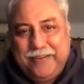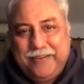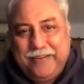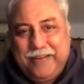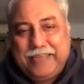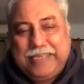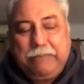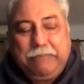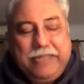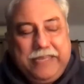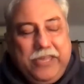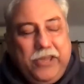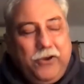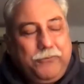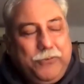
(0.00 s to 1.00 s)
I keep
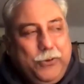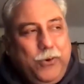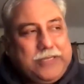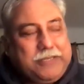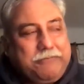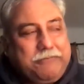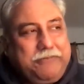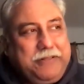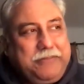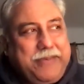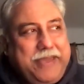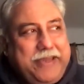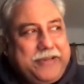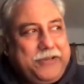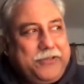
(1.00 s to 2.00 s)
thinking of you as a
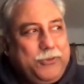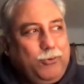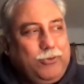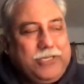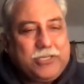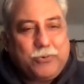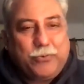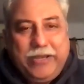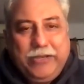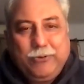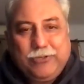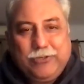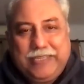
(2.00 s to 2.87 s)
filmmaker. You just went to